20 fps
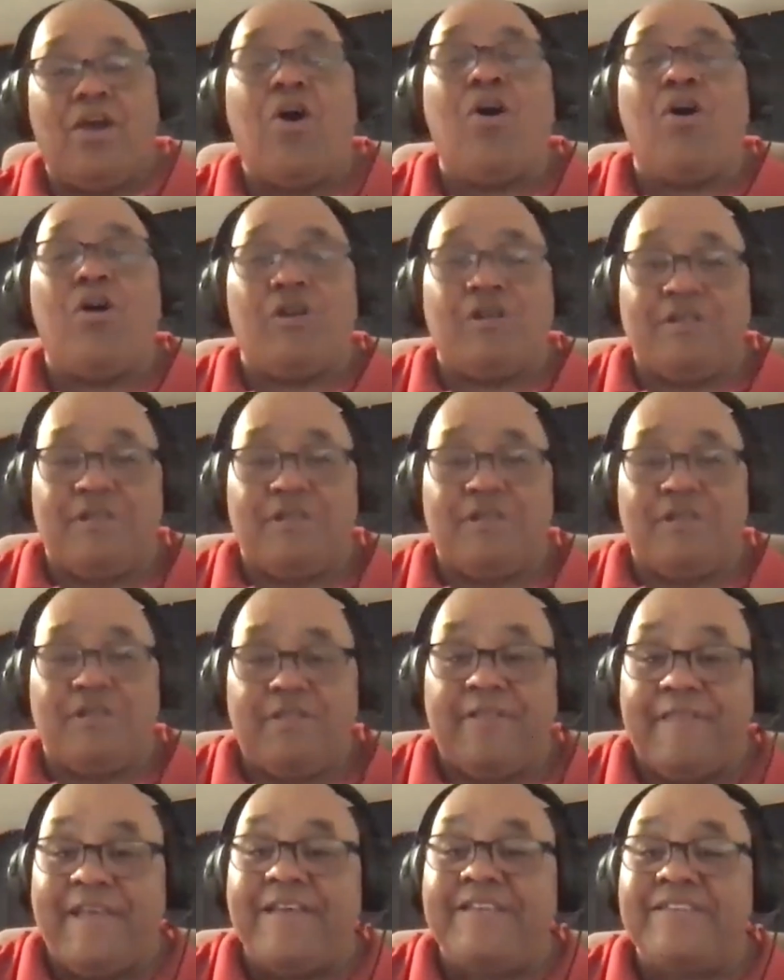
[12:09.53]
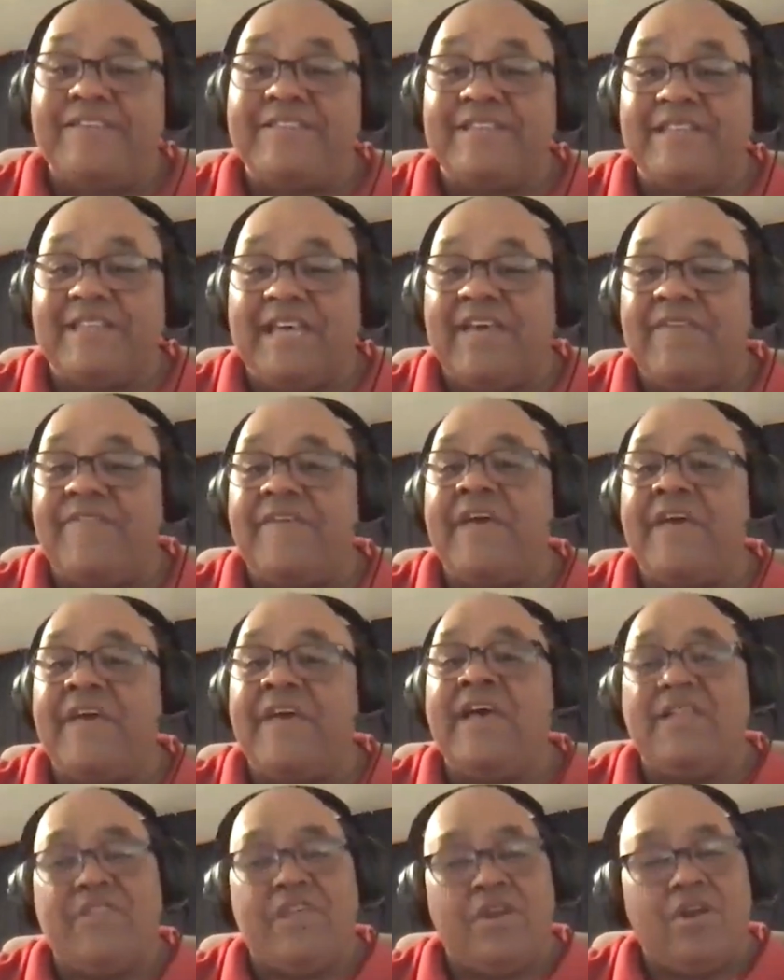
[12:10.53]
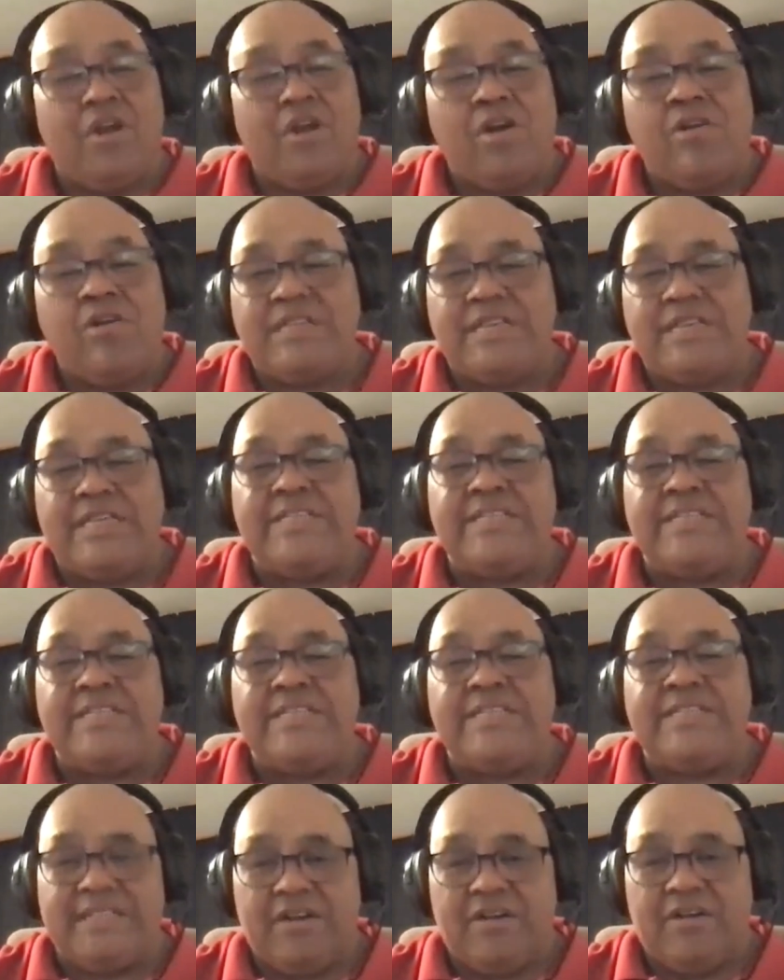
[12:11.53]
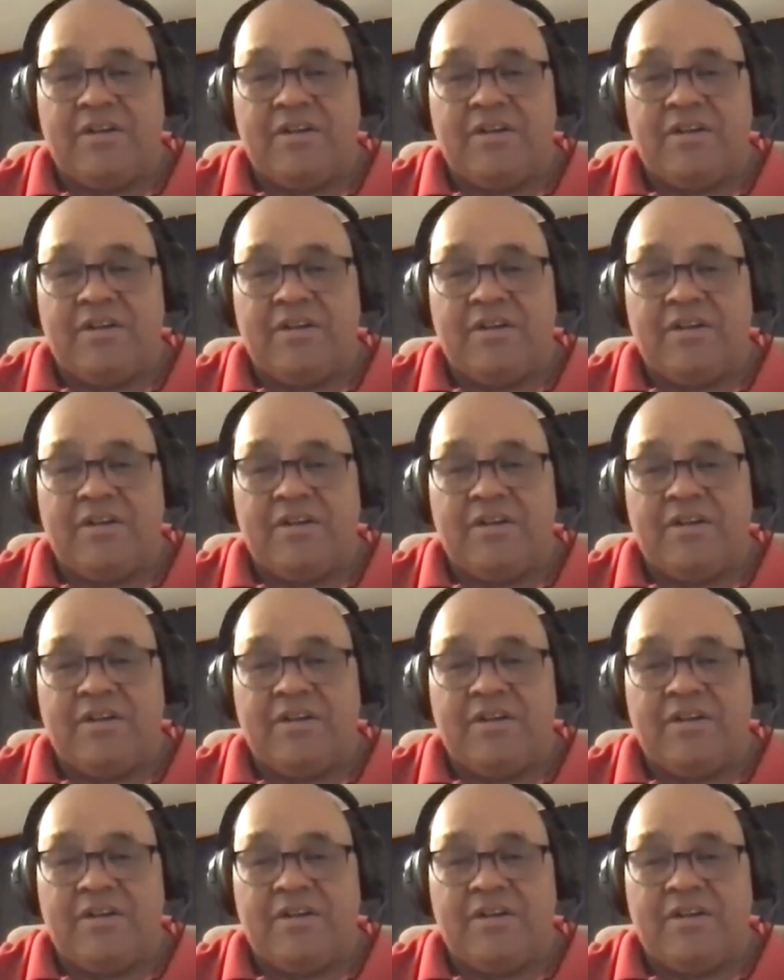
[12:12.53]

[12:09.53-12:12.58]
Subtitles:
hard, the things in life that aren't easy,